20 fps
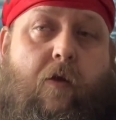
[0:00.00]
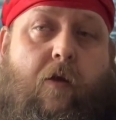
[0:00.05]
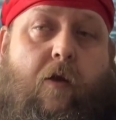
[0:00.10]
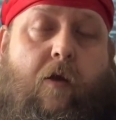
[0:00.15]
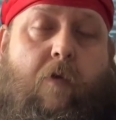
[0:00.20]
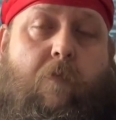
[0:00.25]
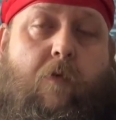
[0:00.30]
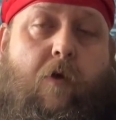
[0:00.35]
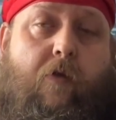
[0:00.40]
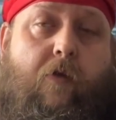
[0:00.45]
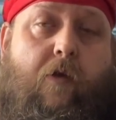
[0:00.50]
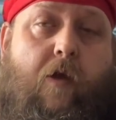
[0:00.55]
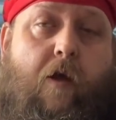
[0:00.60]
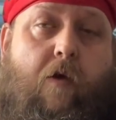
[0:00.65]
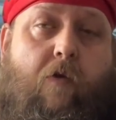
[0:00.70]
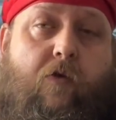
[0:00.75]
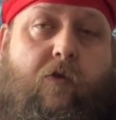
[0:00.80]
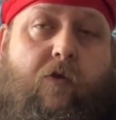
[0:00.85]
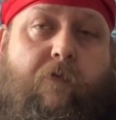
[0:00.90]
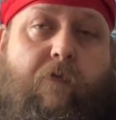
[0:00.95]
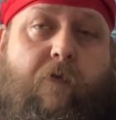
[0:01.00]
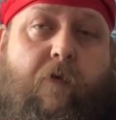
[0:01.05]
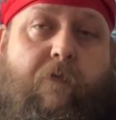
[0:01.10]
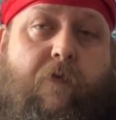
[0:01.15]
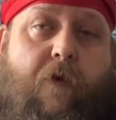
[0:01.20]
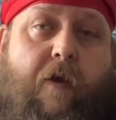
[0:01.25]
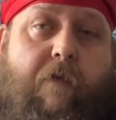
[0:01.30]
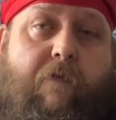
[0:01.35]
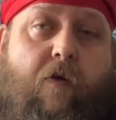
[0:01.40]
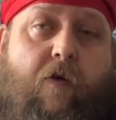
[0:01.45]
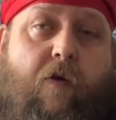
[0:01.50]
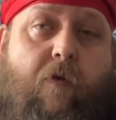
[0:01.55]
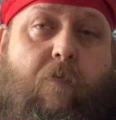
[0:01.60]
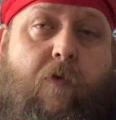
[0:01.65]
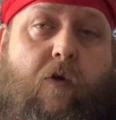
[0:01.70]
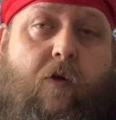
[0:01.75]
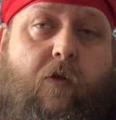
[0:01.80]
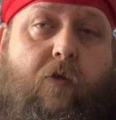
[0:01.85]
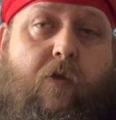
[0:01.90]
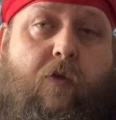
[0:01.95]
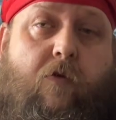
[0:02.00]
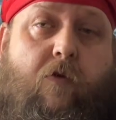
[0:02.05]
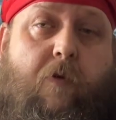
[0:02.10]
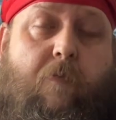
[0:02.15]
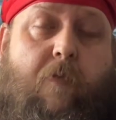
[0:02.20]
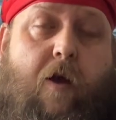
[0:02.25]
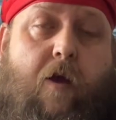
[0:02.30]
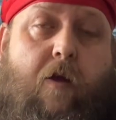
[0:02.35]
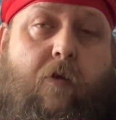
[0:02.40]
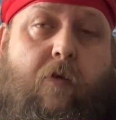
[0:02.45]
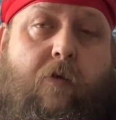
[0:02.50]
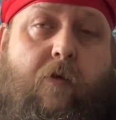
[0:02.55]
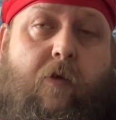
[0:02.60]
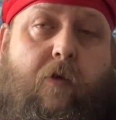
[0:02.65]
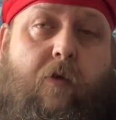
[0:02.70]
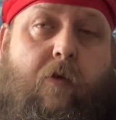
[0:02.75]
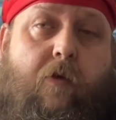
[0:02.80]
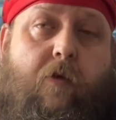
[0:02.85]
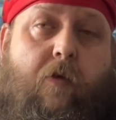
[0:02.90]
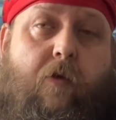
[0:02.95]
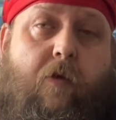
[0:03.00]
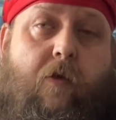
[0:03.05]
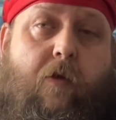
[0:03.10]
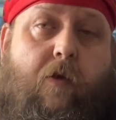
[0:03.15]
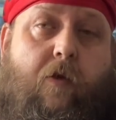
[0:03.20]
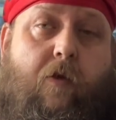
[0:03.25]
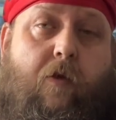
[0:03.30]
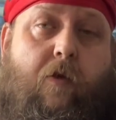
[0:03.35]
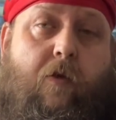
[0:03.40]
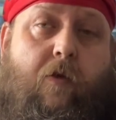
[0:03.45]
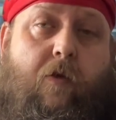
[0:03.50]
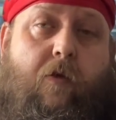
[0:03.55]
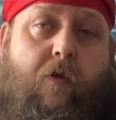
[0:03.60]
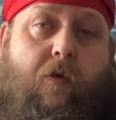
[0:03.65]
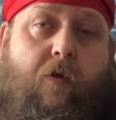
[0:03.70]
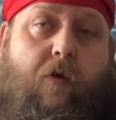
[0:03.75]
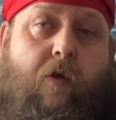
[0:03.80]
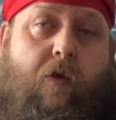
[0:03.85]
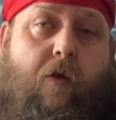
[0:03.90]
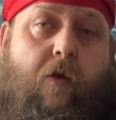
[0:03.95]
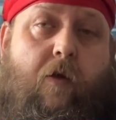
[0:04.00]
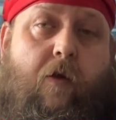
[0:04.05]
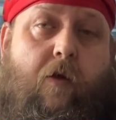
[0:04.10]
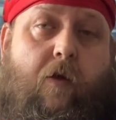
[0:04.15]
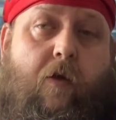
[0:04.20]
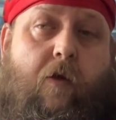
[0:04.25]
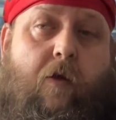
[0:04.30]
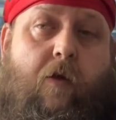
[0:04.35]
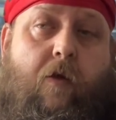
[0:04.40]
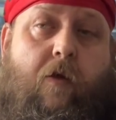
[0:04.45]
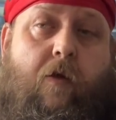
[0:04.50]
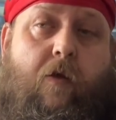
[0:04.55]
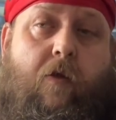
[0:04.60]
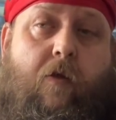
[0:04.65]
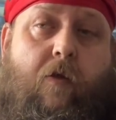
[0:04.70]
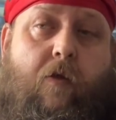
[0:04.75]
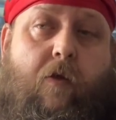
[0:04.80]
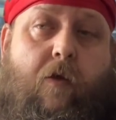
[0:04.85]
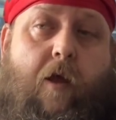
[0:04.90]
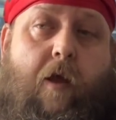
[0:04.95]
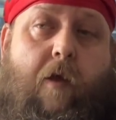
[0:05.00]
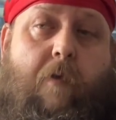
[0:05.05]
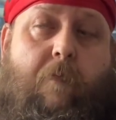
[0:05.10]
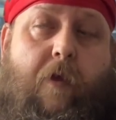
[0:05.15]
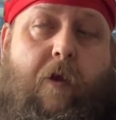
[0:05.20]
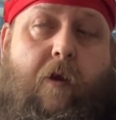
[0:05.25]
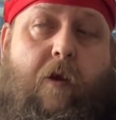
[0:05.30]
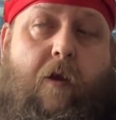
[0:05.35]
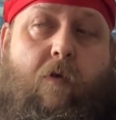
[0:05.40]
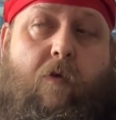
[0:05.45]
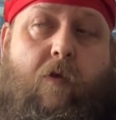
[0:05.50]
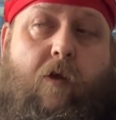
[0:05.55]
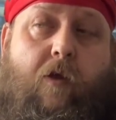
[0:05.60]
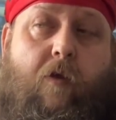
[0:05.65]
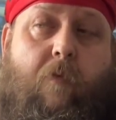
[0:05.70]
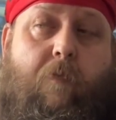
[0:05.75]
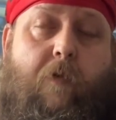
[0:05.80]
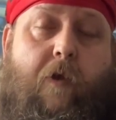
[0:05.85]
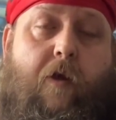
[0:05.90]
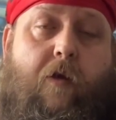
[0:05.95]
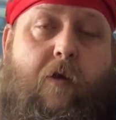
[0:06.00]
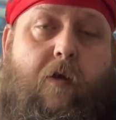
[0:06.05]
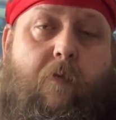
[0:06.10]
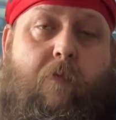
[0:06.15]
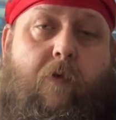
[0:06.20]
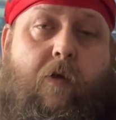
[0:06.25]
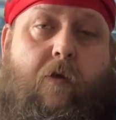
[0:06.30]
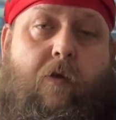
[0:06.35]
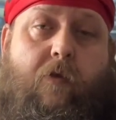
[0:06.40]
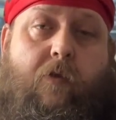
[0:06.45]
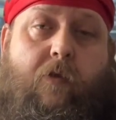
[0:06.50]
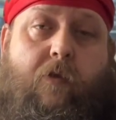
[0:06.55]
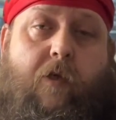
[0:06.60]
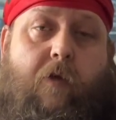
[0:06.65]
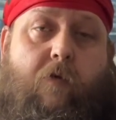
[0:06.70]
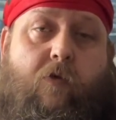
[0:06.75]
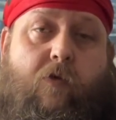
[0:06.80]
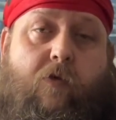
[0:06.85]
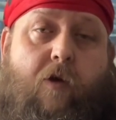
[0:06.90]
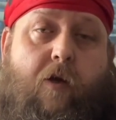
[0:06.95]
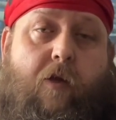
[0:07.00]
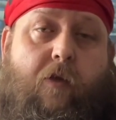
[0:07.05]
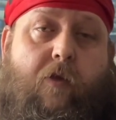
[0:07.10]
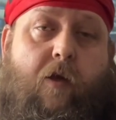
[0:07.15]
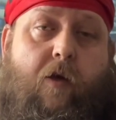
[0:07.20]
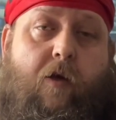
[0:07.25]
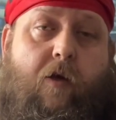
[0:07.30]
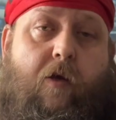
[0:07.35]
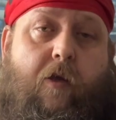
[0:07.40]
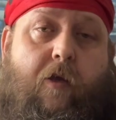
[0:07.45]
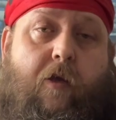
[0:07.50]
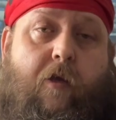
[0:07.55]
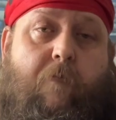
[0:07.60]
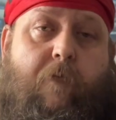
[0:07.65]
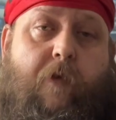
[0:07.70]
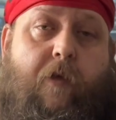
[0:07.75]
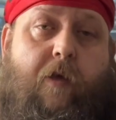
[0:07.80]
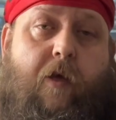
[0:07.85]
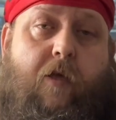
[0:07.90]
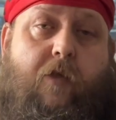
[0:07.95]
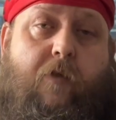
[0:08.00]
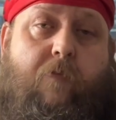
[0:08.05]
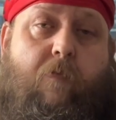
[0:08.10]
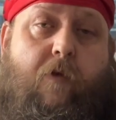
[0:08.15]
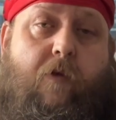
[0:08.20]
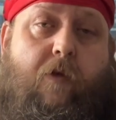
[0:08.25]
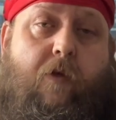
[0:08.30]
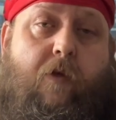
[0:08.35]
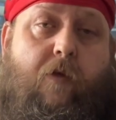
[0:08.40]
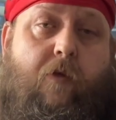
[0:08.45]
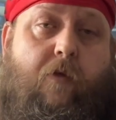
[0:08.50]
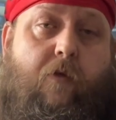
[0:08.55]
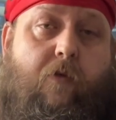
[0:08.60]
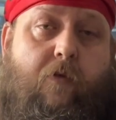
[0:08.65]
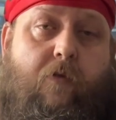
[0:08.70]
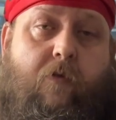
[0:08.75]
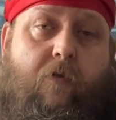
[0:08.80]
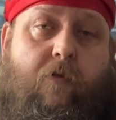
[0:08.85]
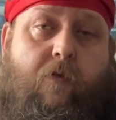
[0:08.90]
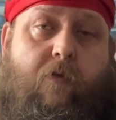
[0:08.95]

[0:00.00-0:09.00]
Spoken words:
I bought the house for $500 and remodeled it, and I made out like a bandit because he was right there. He gave me cash money, and